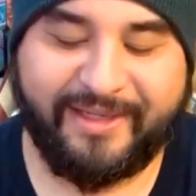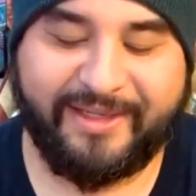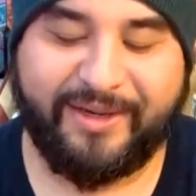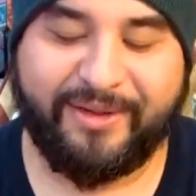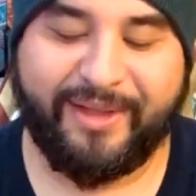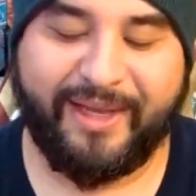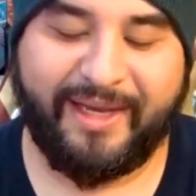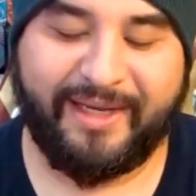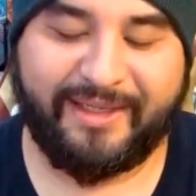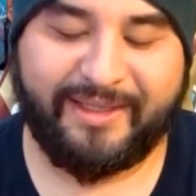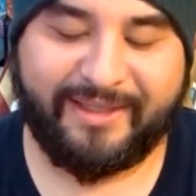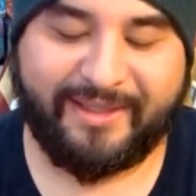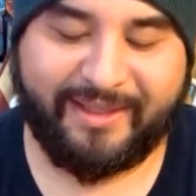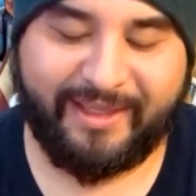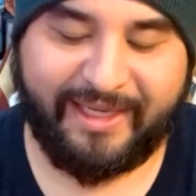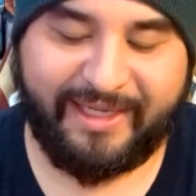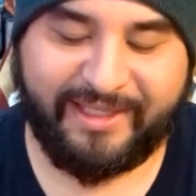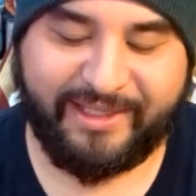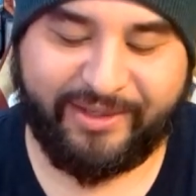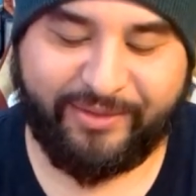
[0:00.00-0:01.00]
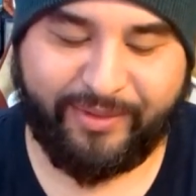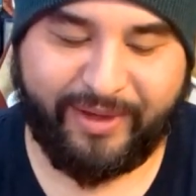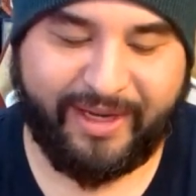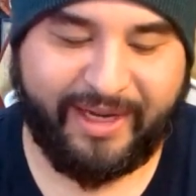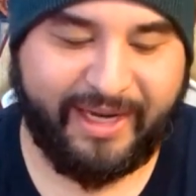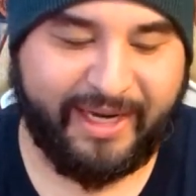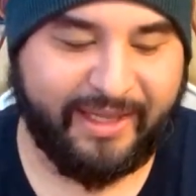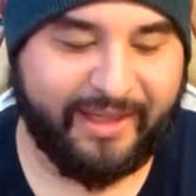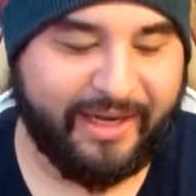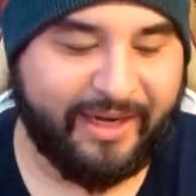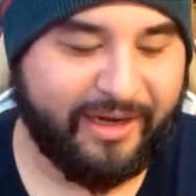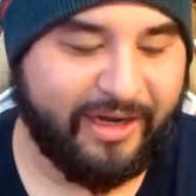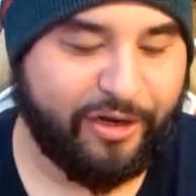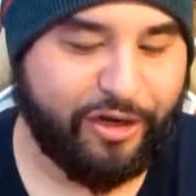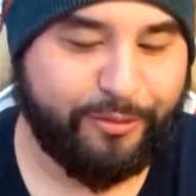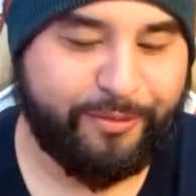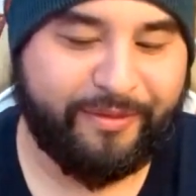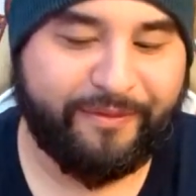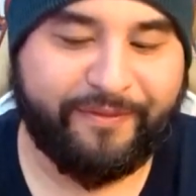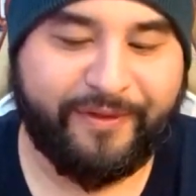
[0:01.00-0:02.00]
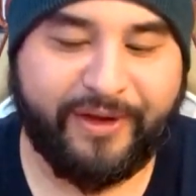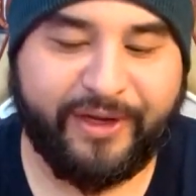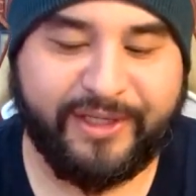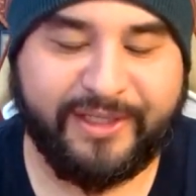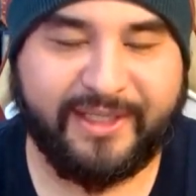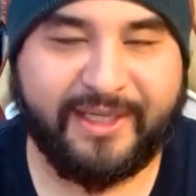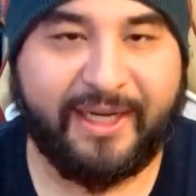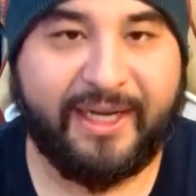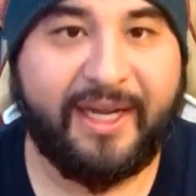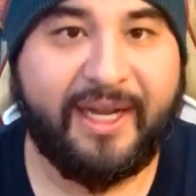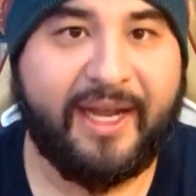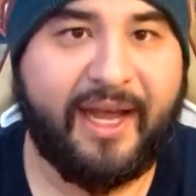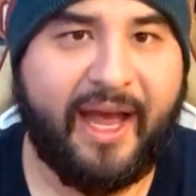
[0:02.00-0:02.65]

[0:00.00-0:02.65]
so these 3 here that I'm going to open first